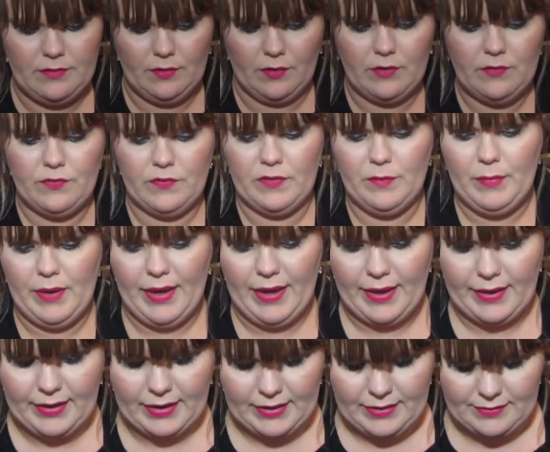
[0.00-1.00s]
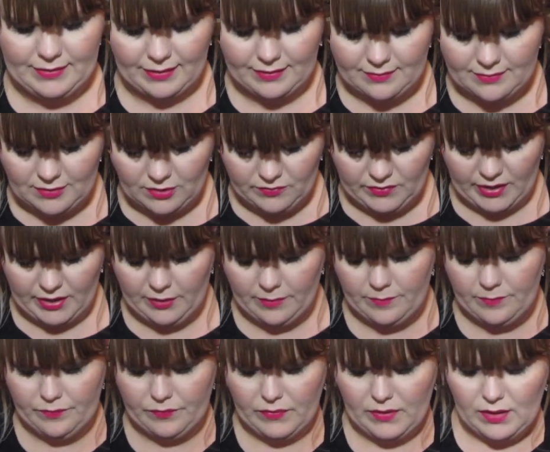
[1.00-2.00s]
Sorry for the bag. I didn't take stuff out.
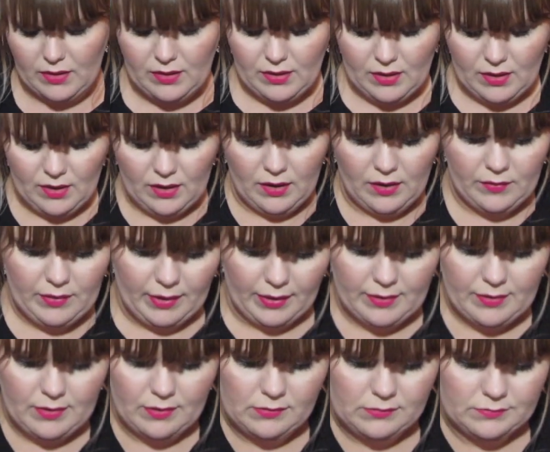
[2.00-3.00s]
Okay,